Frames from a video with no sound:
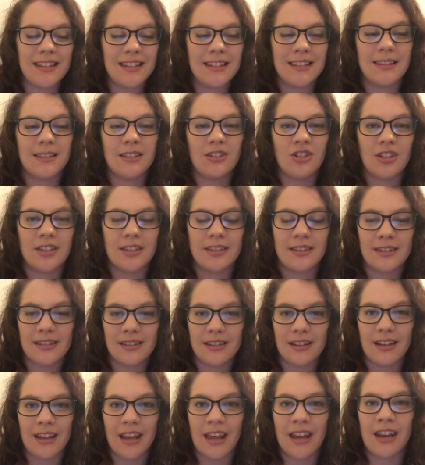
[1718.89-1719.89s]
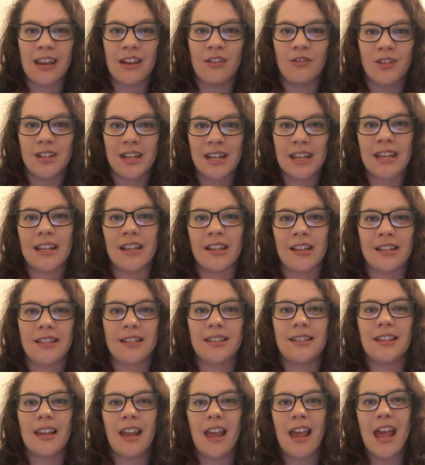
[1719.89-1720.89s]
is just getting
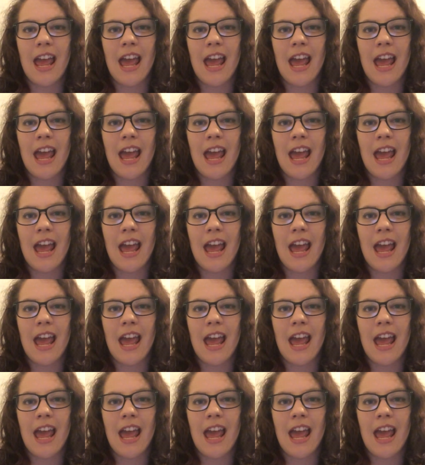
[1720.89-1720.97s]
ridiculous.